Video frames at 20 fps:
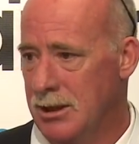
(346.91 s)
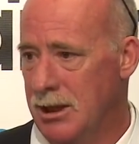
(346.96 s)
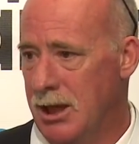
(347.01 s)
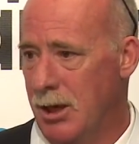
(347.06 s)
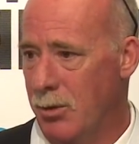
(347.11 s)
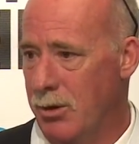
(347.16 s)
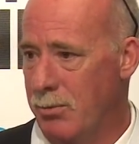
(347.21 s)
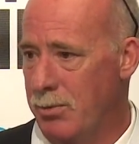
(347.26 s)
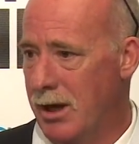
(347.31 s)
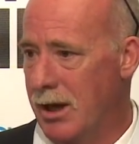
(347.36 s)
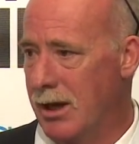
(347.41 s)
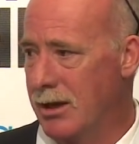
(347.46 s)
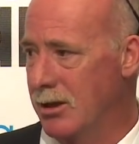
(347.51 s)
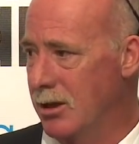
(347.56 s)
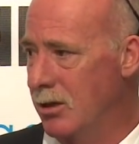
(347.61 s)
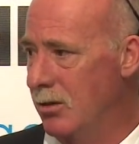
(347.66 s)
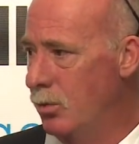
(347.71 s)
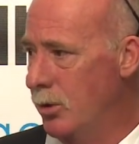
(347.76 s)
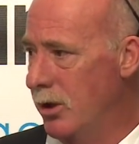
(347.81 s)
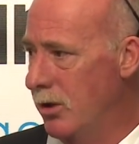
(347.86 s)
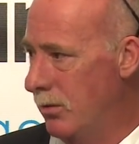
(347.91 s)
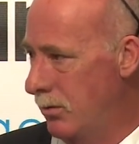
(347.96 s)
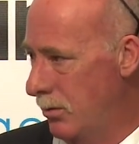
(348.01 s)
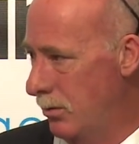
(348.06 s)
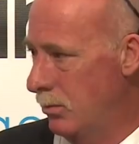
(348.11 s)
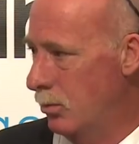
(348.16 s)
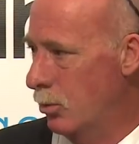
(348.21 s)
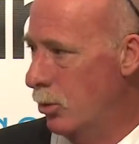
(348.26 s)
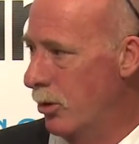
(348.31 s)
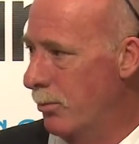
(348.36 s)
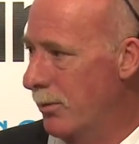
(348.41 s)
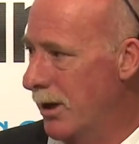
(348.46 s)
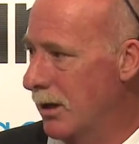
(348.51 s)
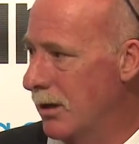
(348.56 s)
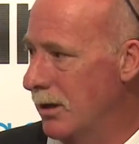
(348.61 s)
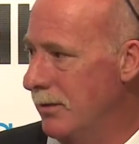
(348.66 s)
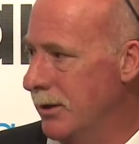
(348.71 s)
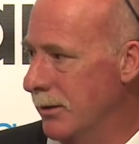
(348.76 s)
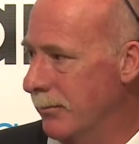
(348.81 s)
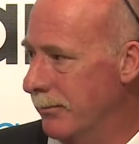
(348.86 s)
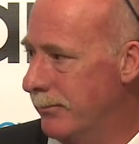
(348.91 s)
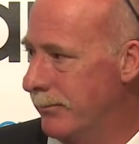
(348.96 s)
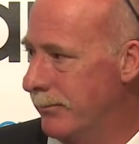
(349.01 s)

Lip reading: and we partnered with Watermark Living